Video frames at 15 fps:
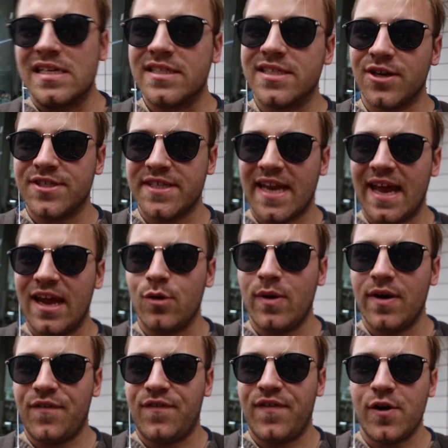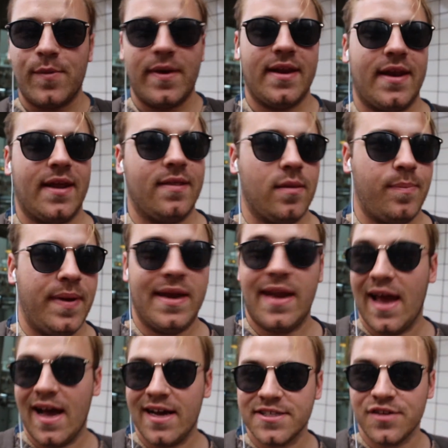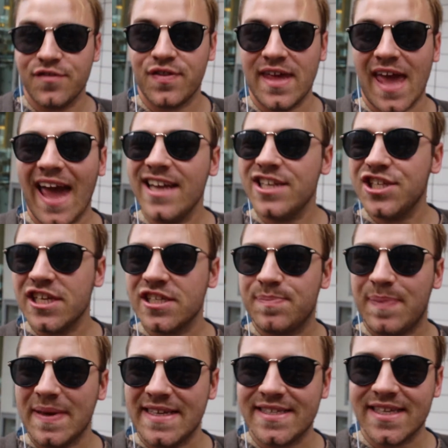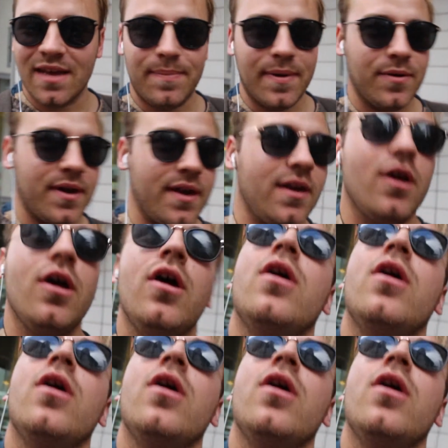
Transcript: So today we're filming in the penthouse of the HSBC building,